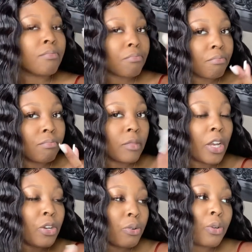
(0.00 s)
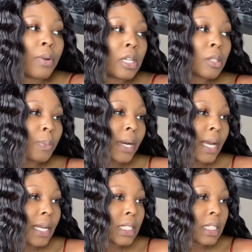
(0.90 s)
They do do
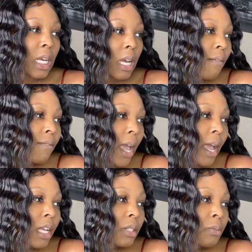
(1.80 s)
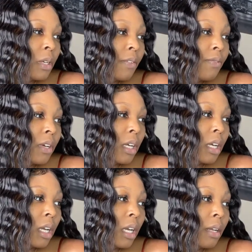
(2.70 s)
express, fast
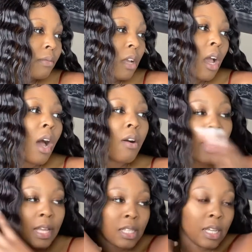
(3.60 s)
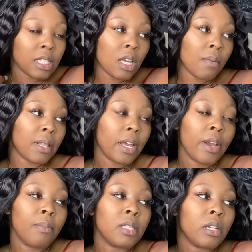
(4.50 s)
refund. Okay, so let's talk about the hair material,